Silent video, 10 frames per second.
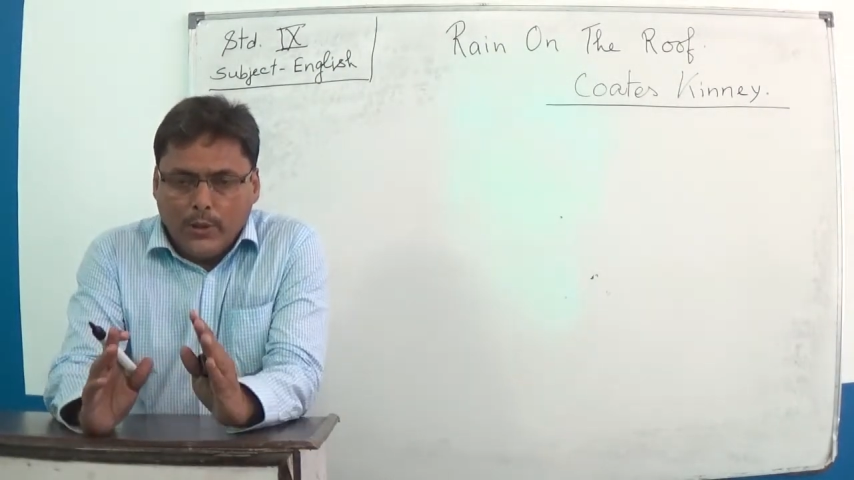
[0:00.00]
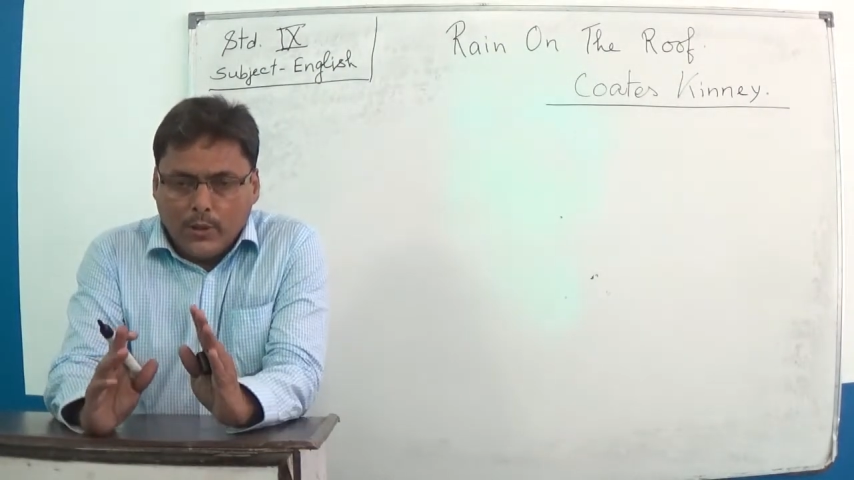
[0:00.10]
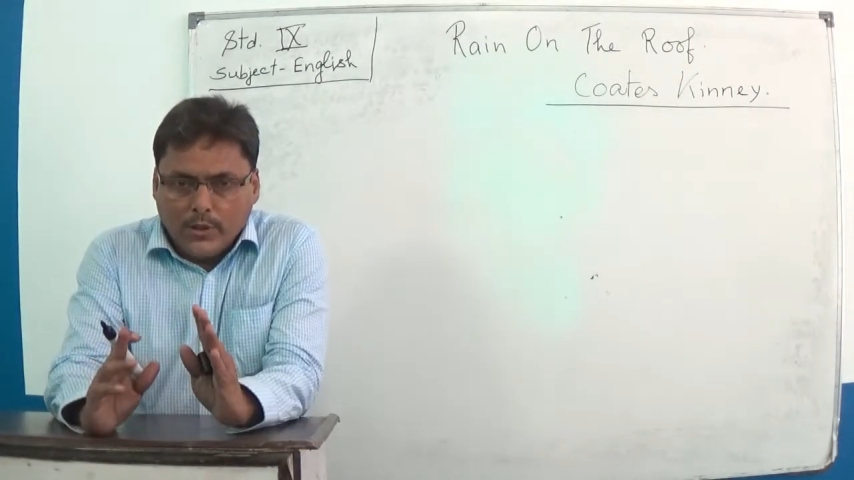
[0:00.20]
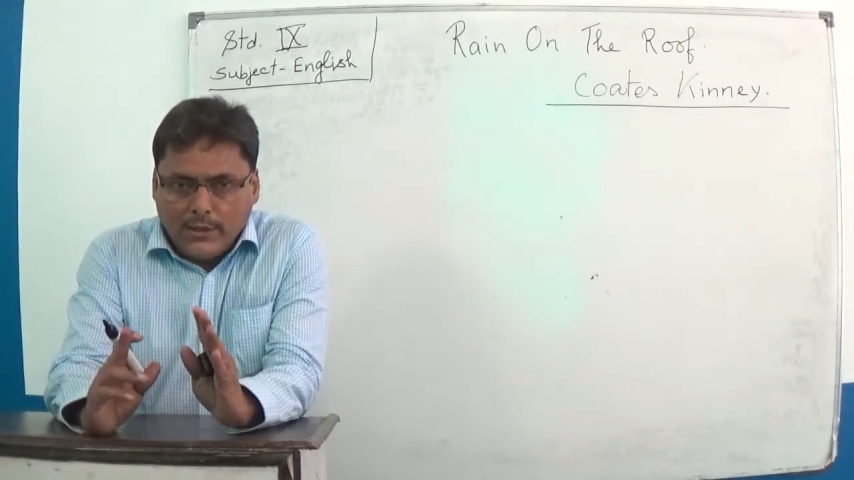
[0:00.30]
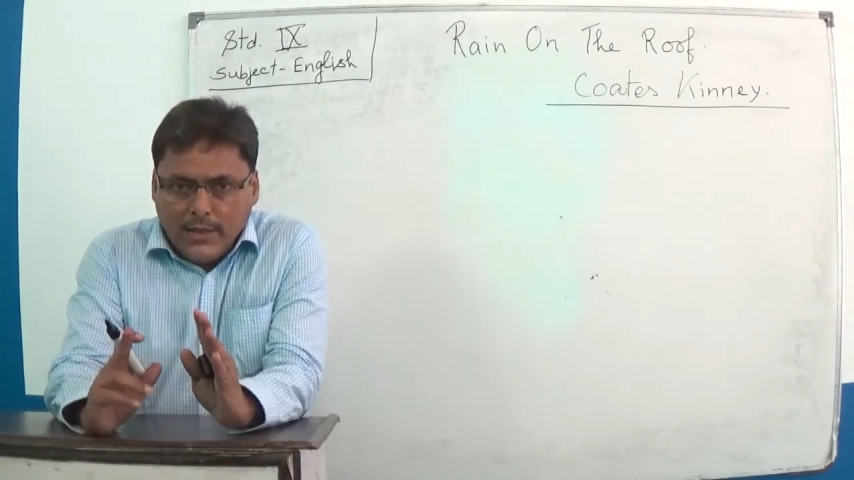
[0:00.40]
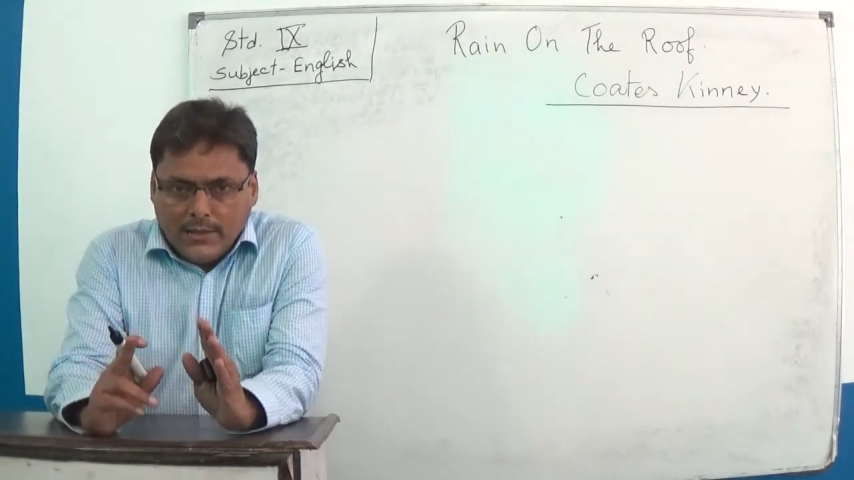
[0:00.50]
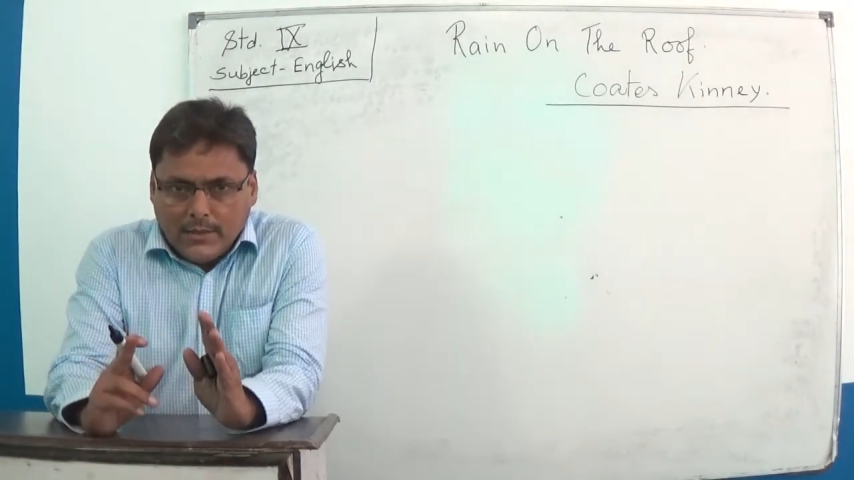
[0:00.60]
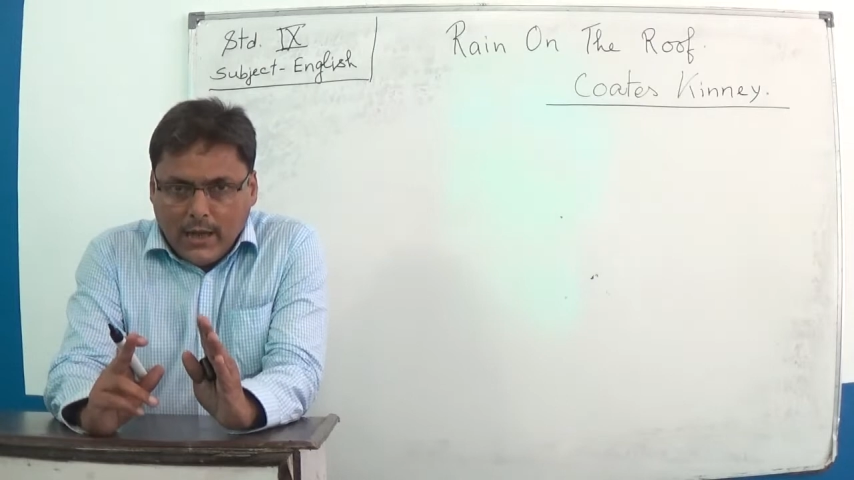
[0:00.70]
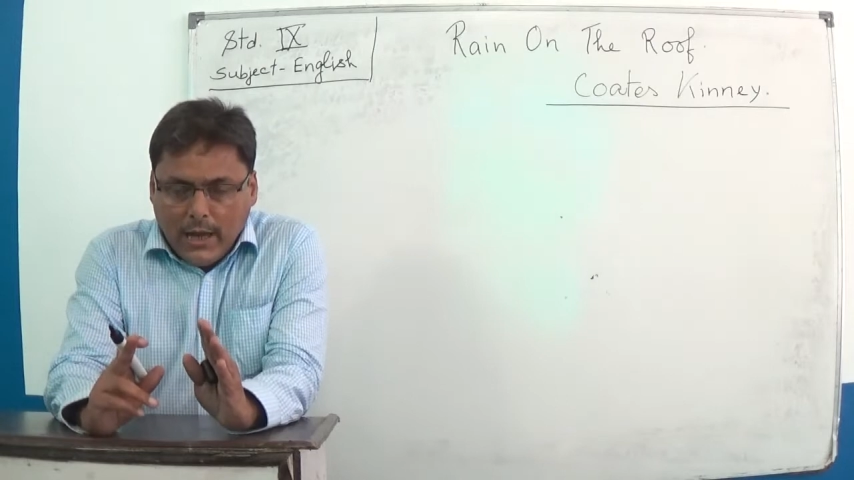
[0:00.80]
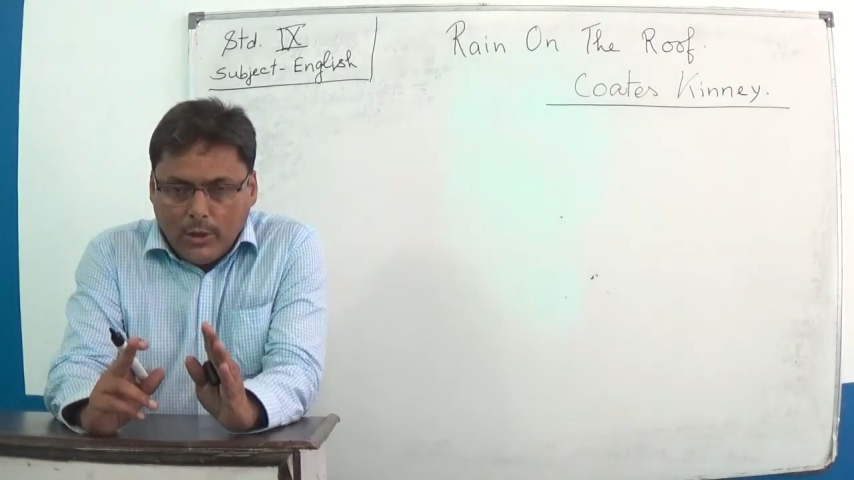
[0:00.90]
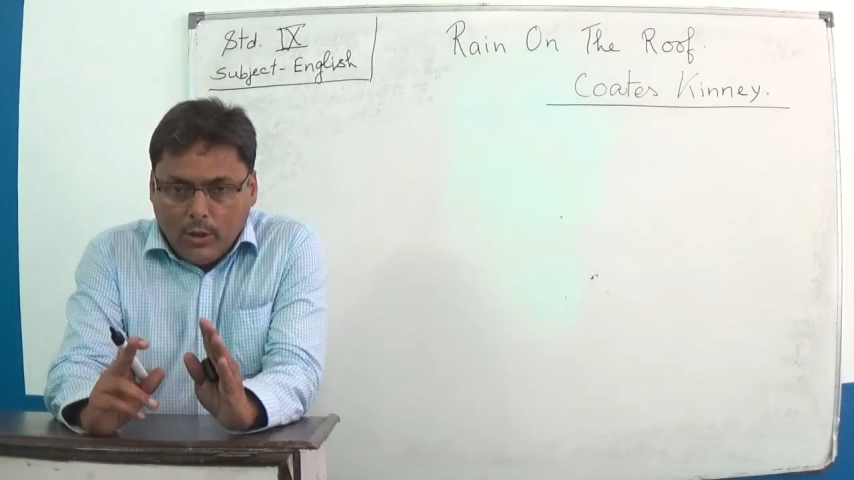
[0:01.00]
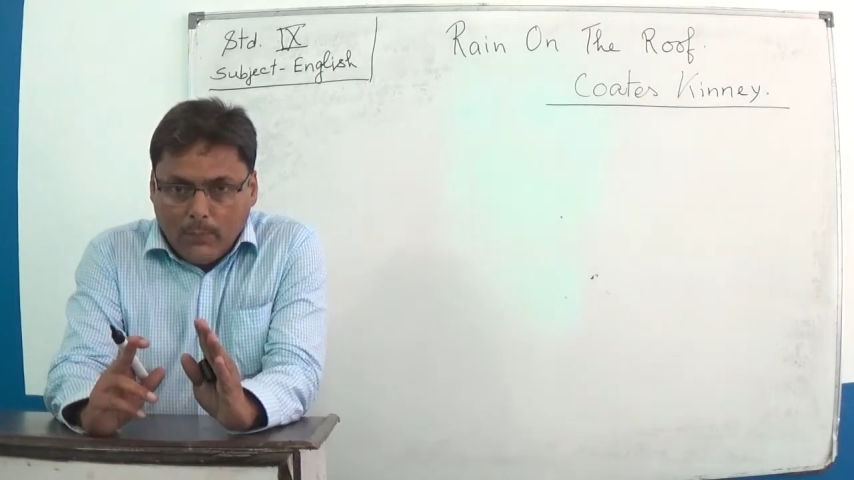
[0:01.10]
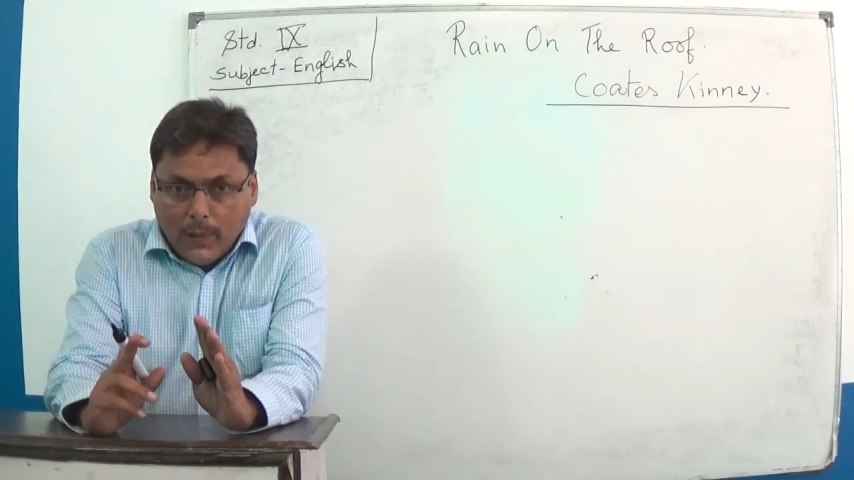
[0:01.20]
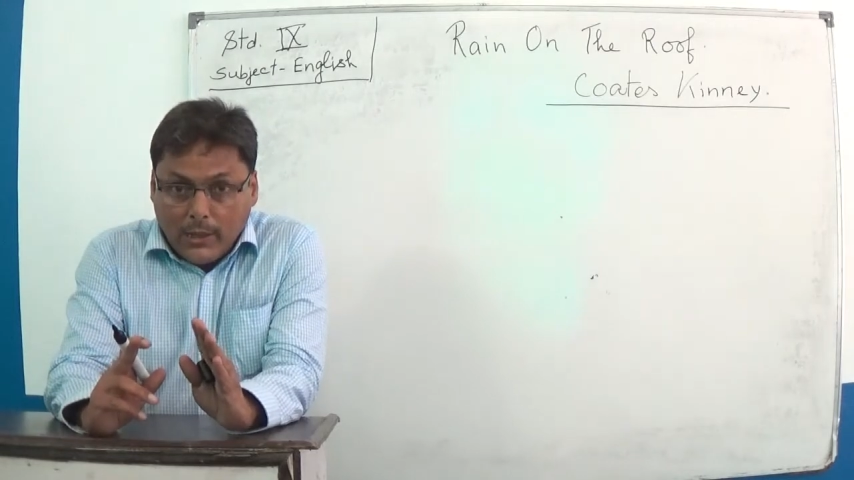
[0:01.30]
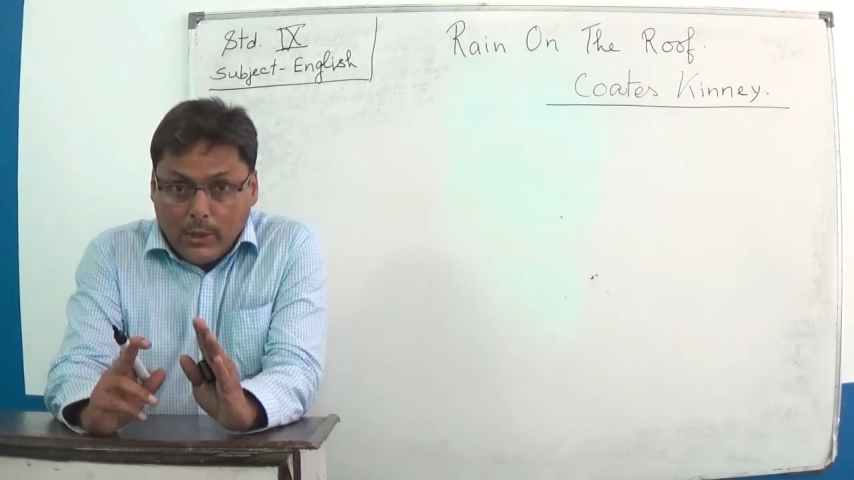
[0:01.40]
because this kind of
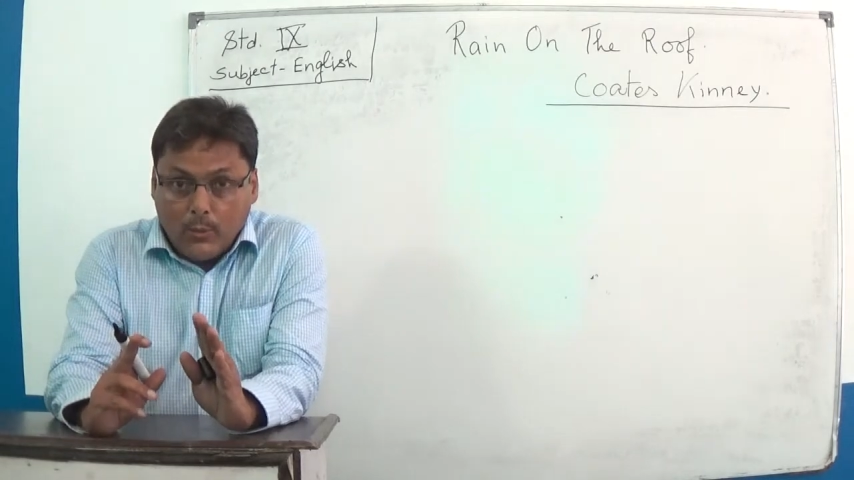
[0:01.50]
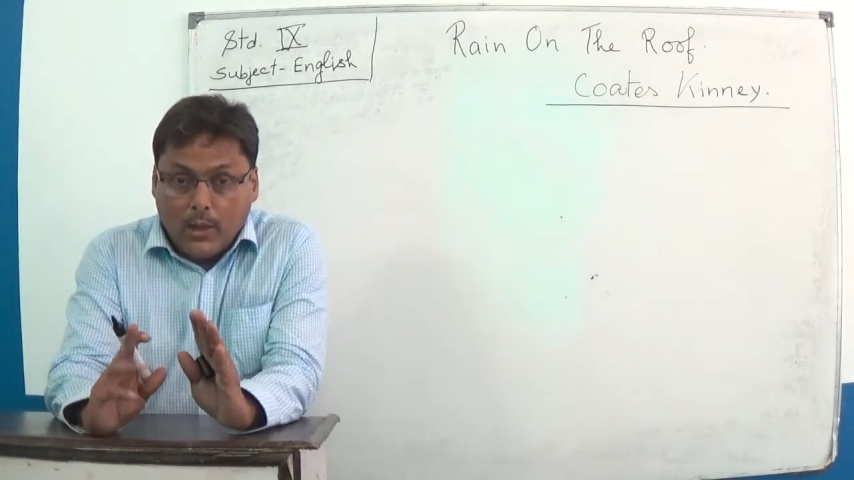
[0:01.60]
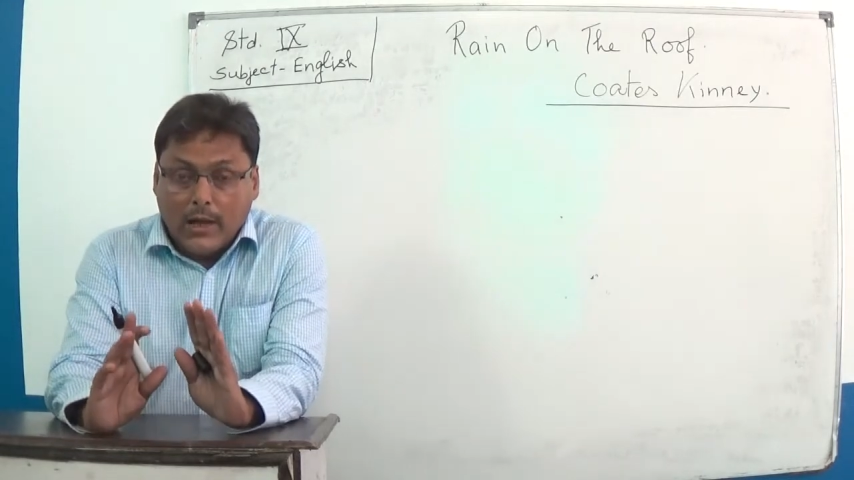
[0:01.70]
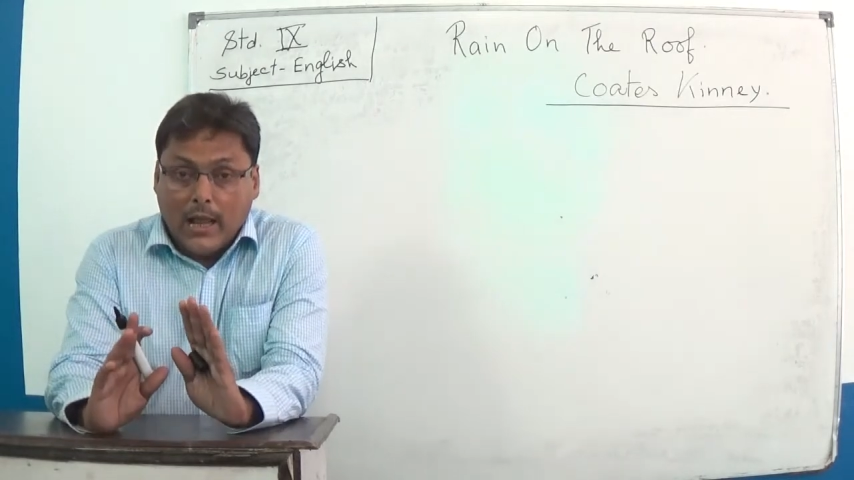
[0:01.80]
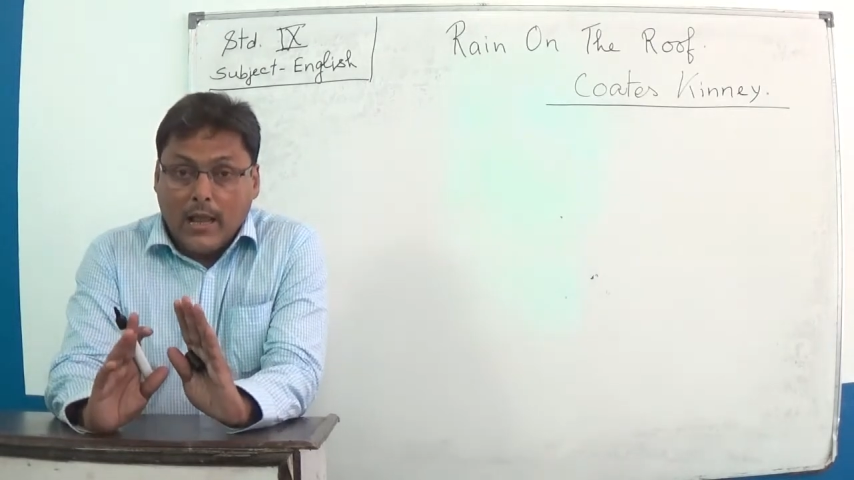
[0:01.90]
particular